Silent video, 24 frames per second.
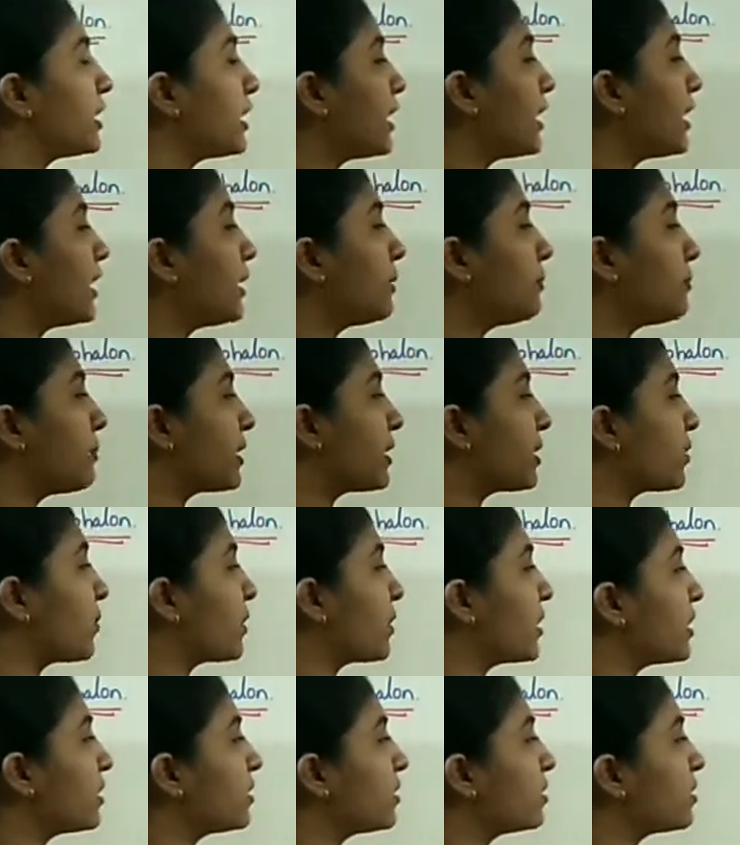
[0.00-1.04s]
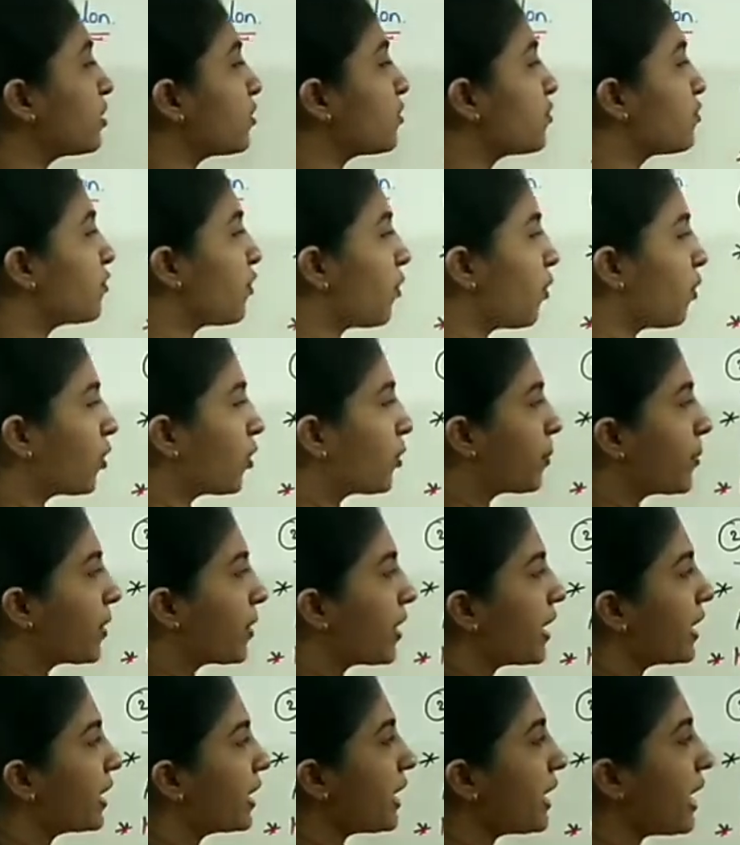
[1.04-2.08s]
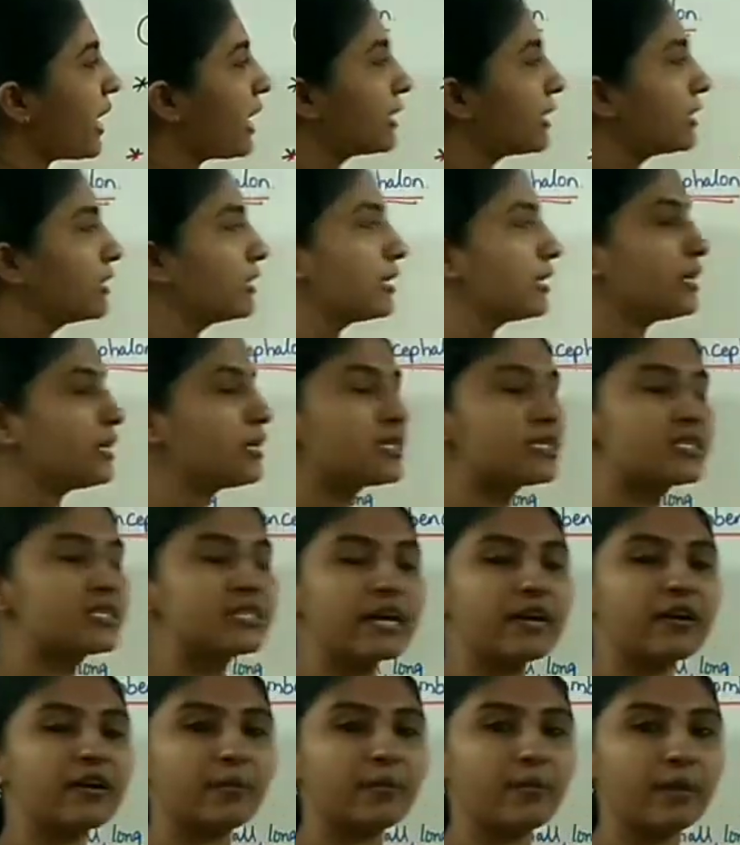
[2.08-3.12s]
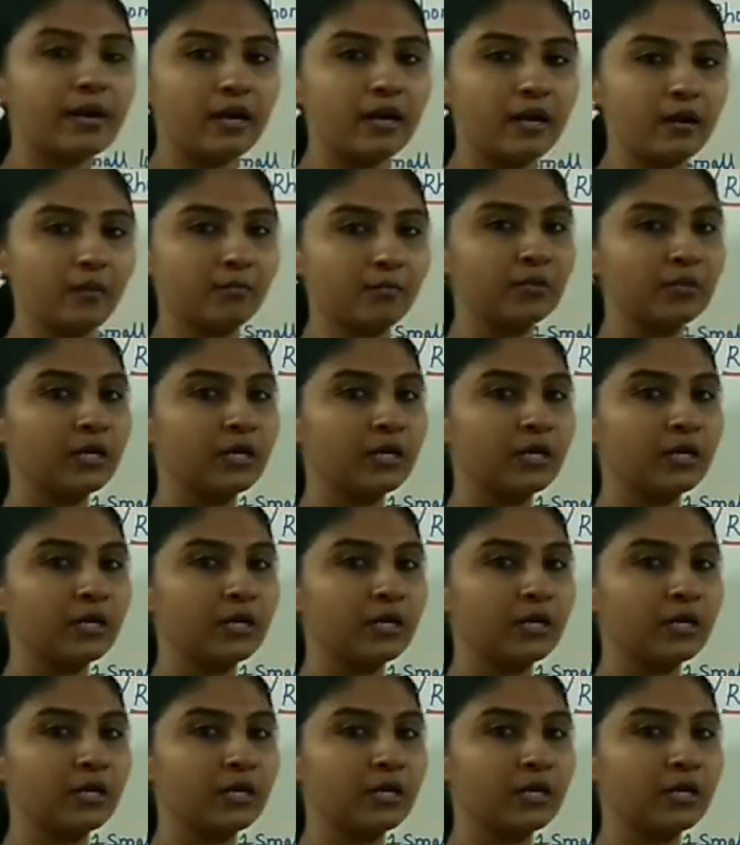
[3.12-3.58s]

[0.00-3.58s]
in between the forebrain and the cerebellum.